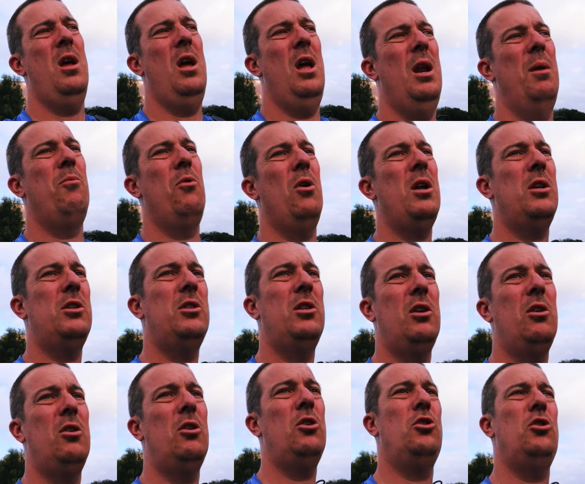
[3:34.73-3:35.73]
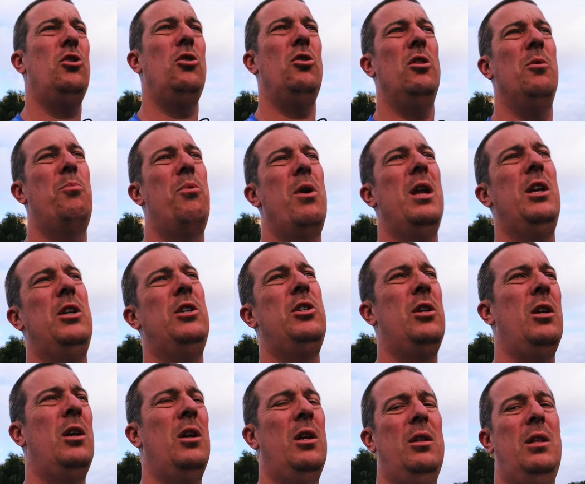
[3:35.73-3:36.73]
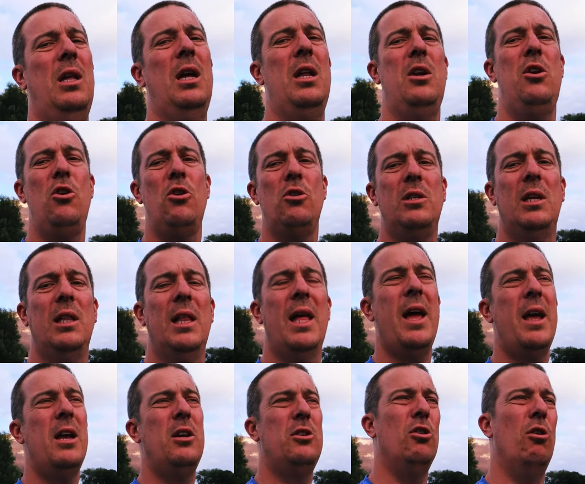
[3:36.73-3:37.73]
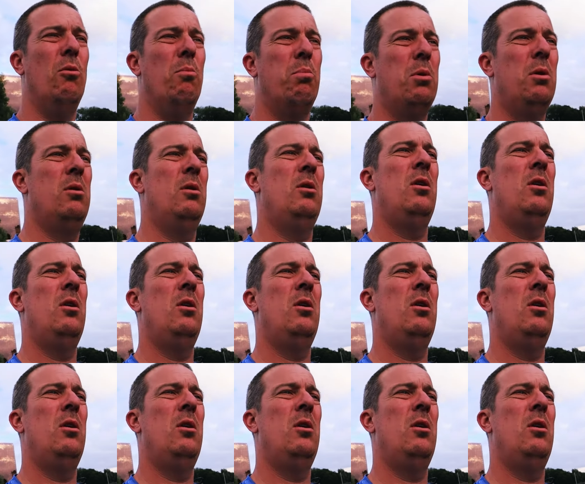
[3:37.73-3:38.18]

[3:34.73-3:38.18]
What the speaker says: I'm actually going to shoot the bridge that usually lights up